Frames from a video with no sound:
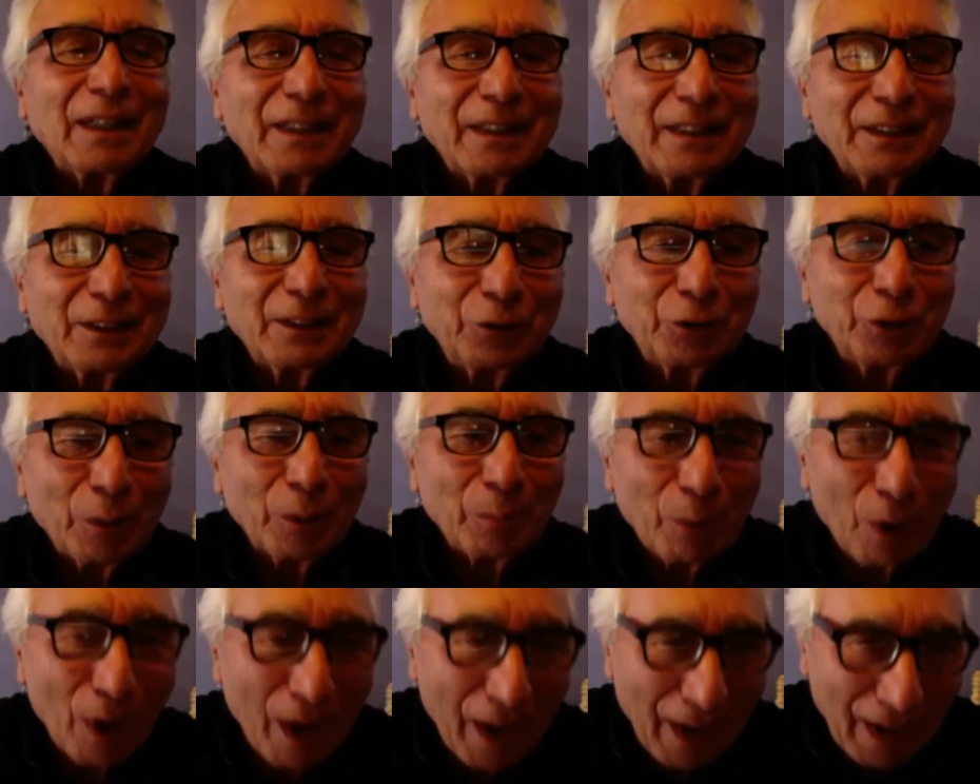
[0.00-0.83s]

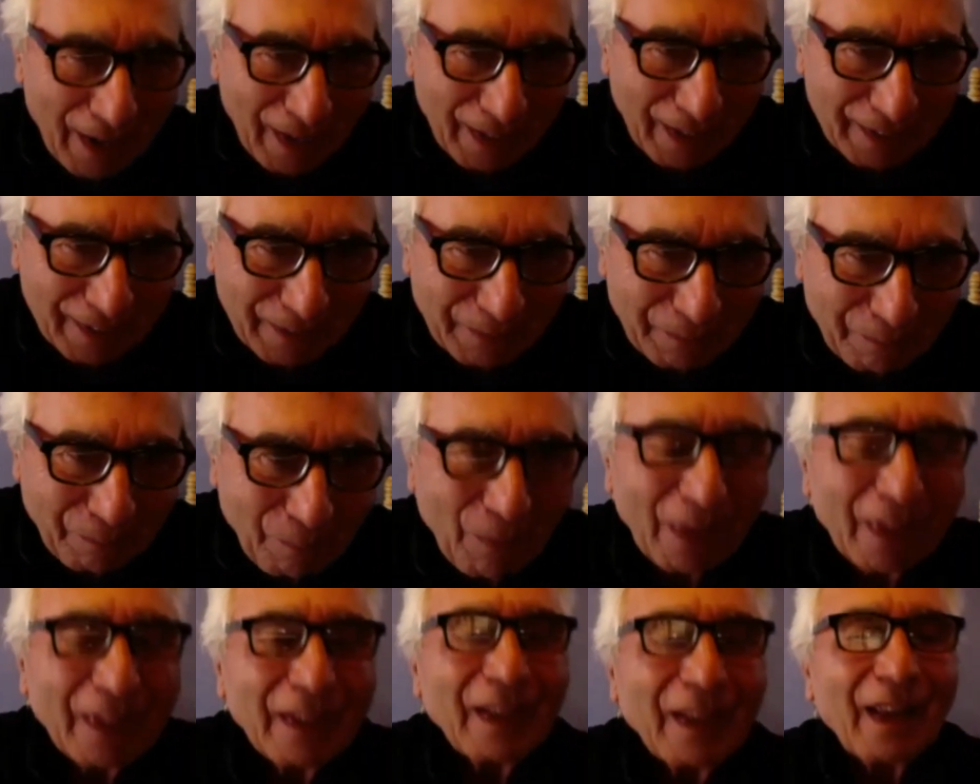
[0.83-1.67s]
Gibran.
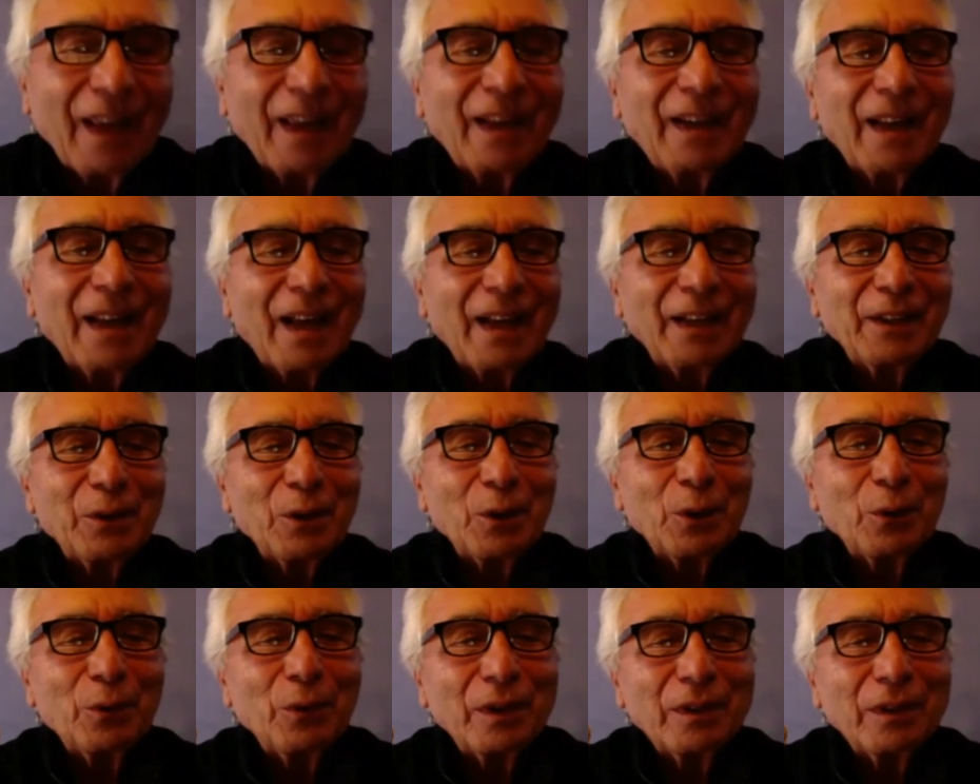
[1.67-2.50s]
And I
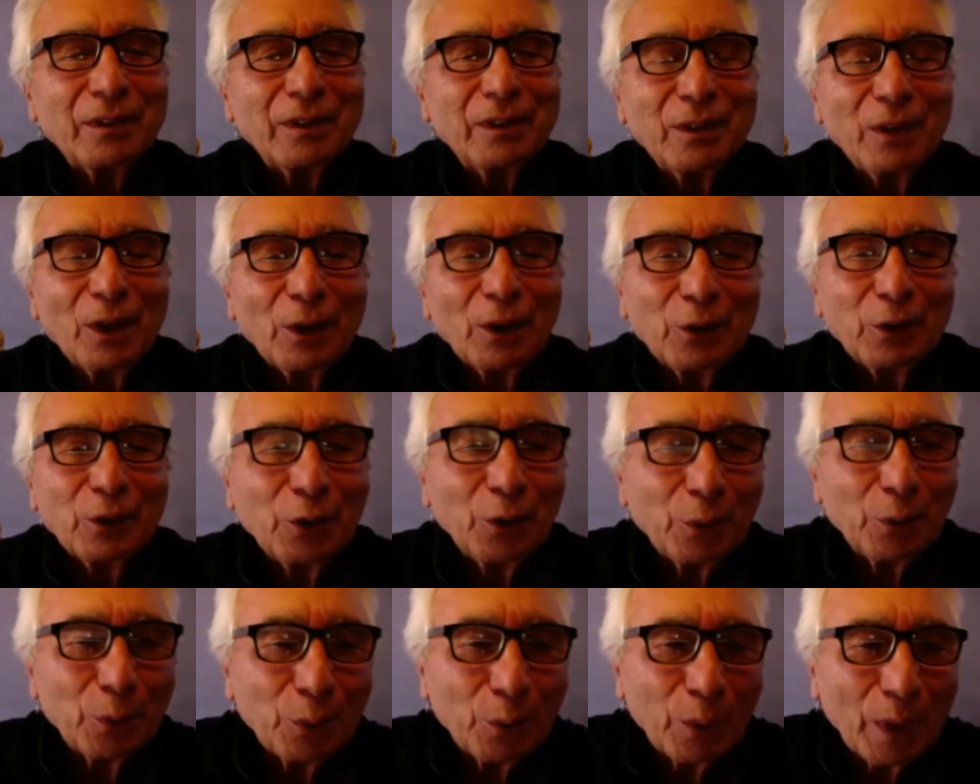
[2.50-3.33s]
know that
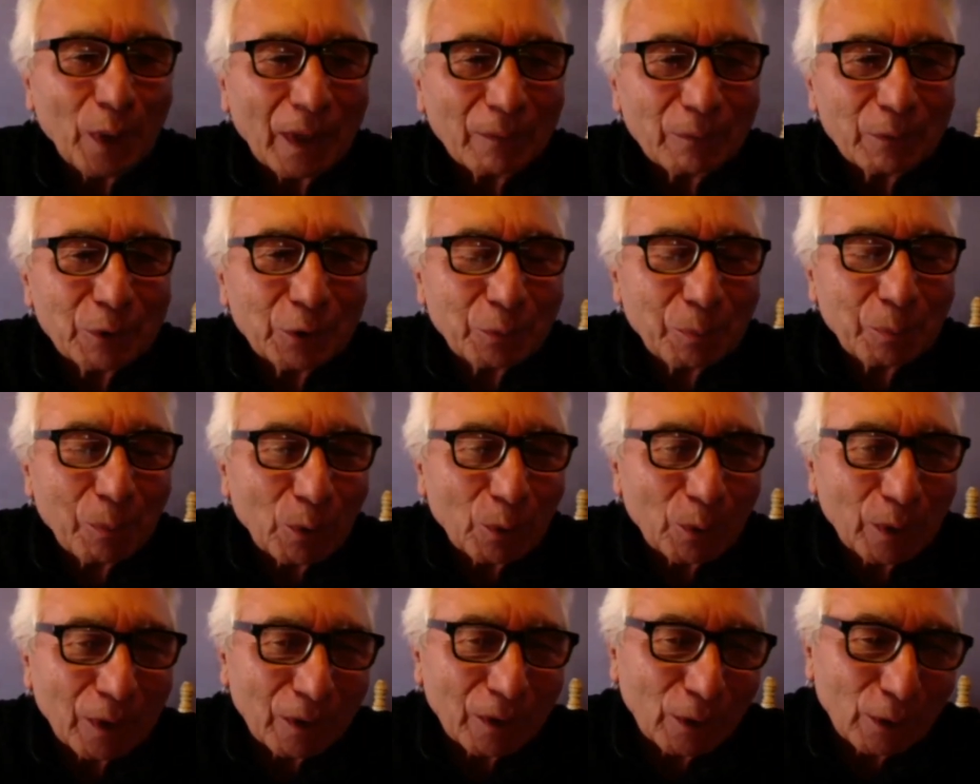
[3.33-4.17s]
you have
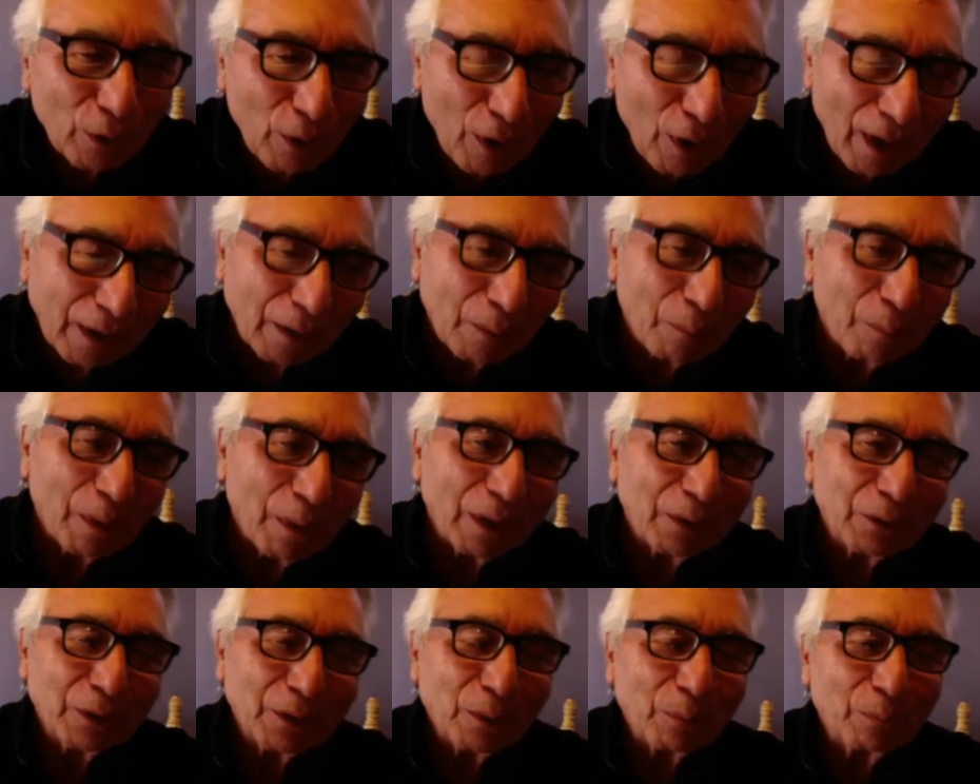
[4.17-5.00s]
spoken a lot
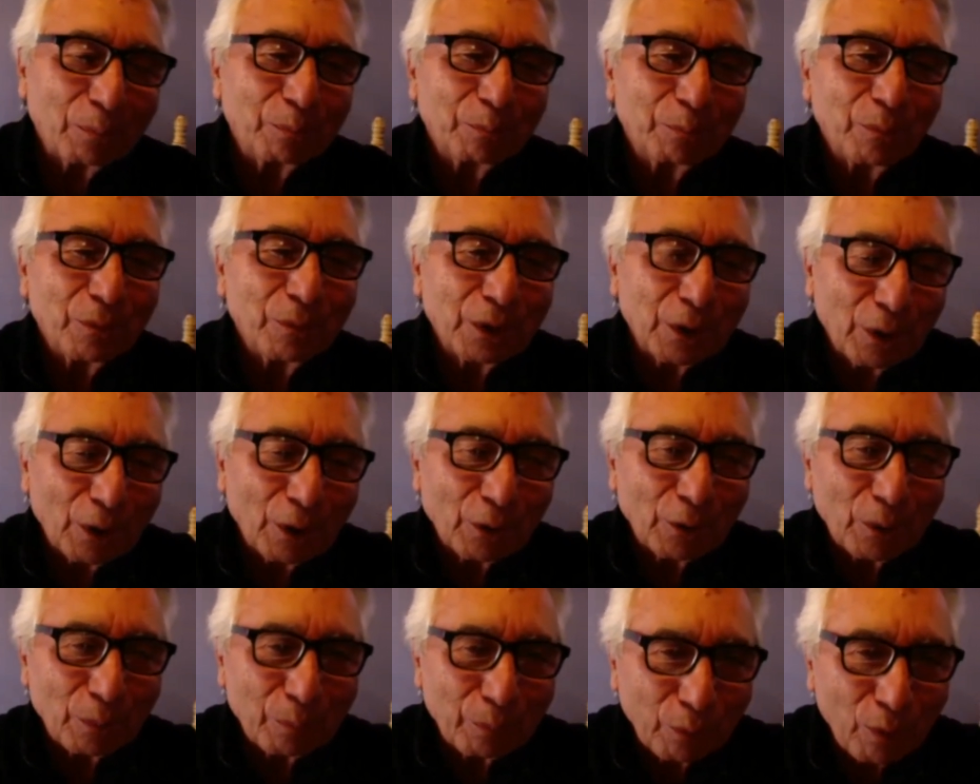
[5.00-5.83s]
about the
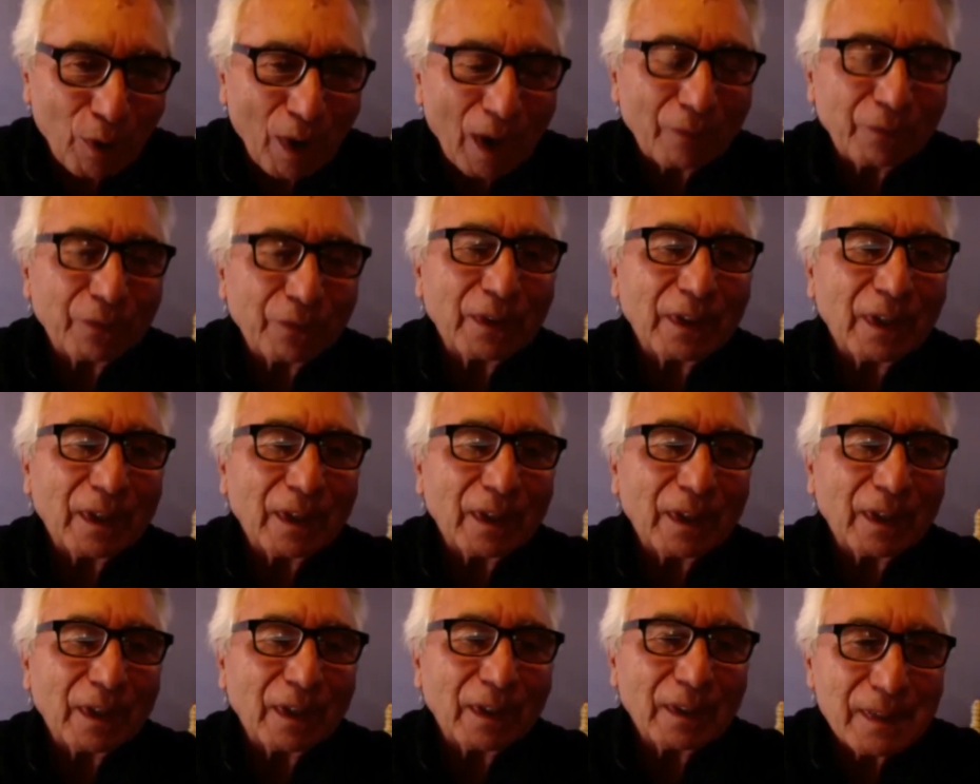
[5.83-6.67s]
prophet
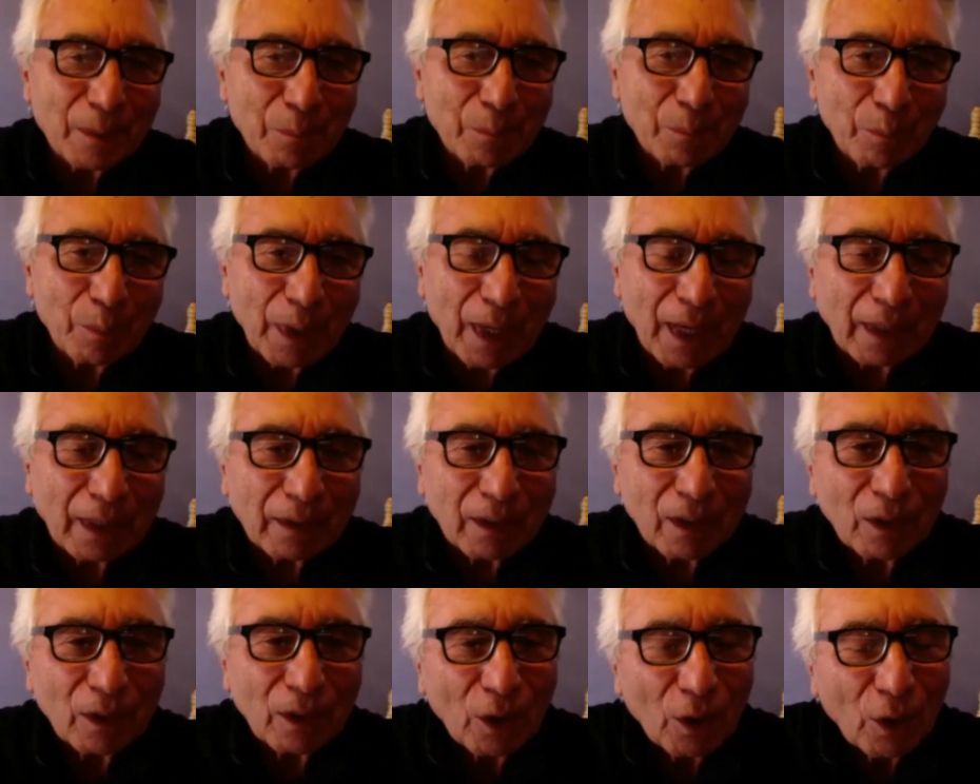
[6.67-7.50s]
and its
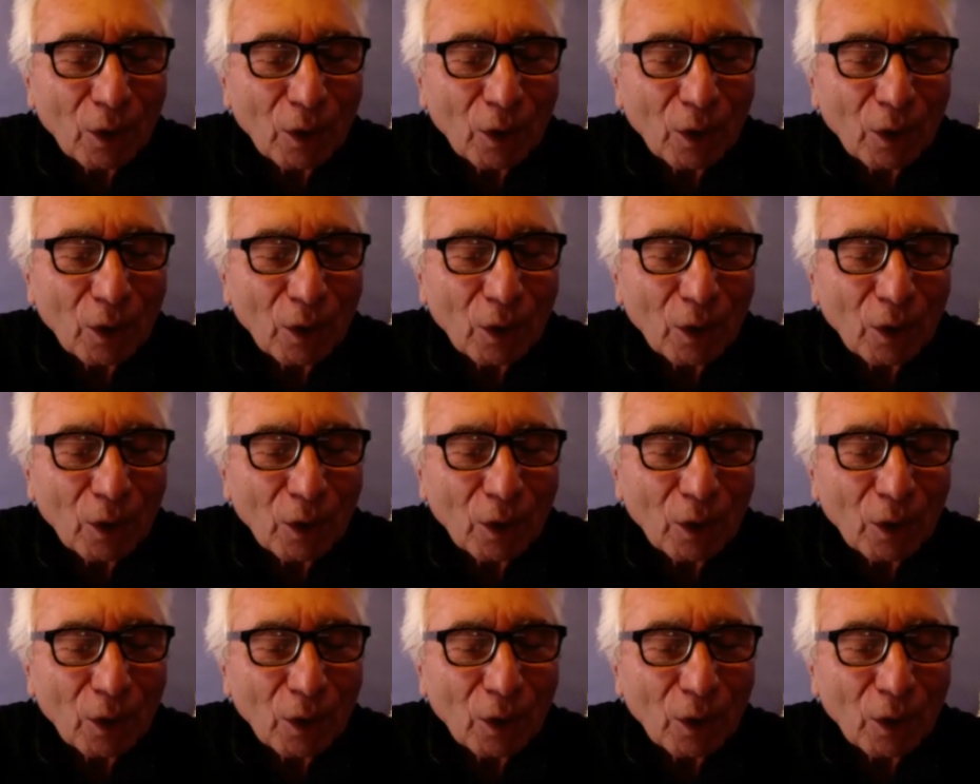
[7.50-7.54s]
impact.